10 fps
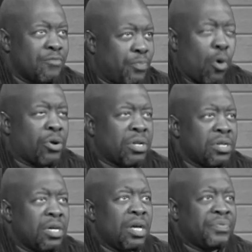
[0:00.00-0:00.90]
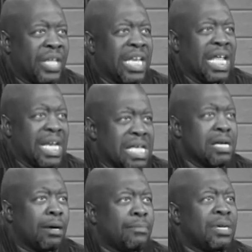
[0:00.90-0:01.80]
important, to let
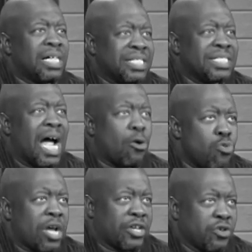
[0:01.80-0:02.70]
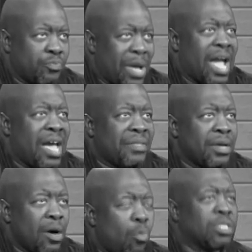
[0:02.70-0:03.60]
him direct your path.
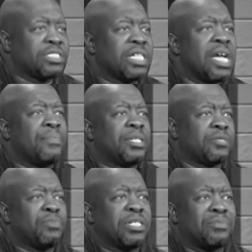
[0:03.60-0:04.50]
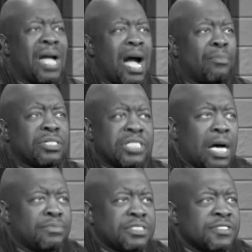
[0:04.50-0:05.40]
Once again, this is Bishop Albert
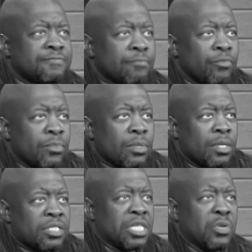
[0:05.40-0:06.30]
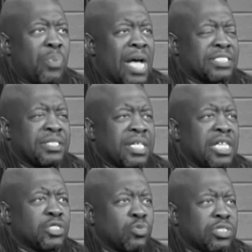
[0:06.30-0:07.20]
Thompson, senior pastor of the
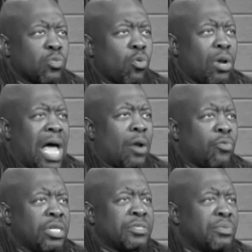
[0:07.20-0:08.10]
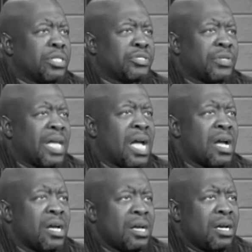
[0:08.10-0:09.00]
Is Risen World Outreach Ministry
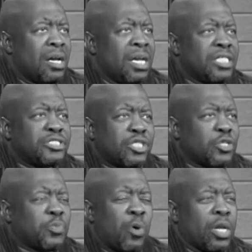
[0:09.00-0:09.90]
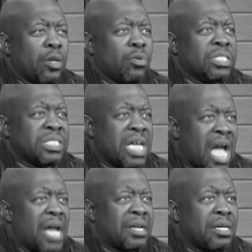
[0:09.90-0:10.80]
there in Church Point,
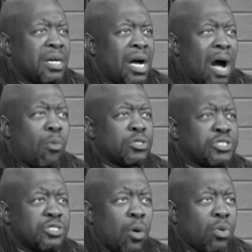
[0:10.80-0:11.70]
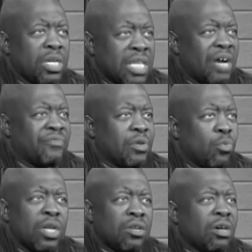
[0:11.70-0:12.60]
Louisiana. I want you to know we love you.
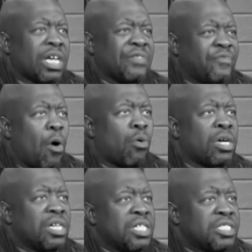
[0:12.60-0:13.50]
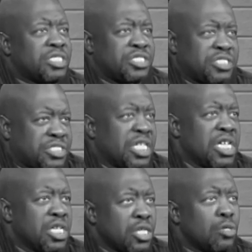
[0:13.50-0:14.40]
We're looking forward to
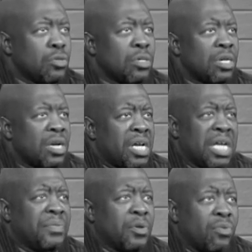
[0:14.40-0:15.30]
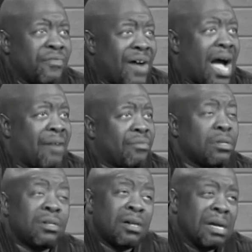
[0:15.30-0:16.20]
seeing you in the
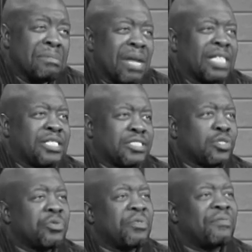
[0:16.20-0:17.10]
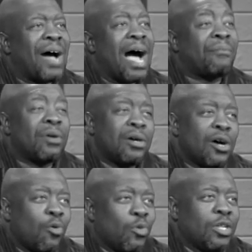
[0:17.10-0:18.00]
revival, and not just on the revival.
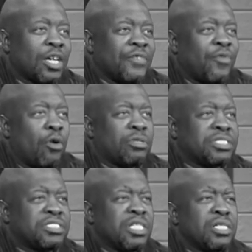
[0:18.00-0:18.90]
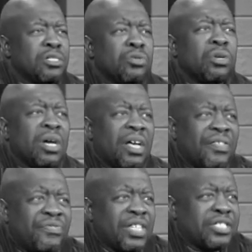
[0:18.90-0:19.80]
We're looking forward to seeing you
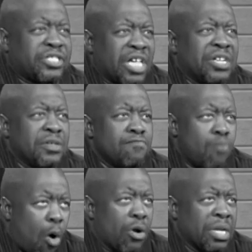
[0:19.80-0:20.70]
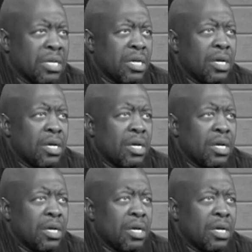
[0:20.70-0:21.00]
this Sunday morning.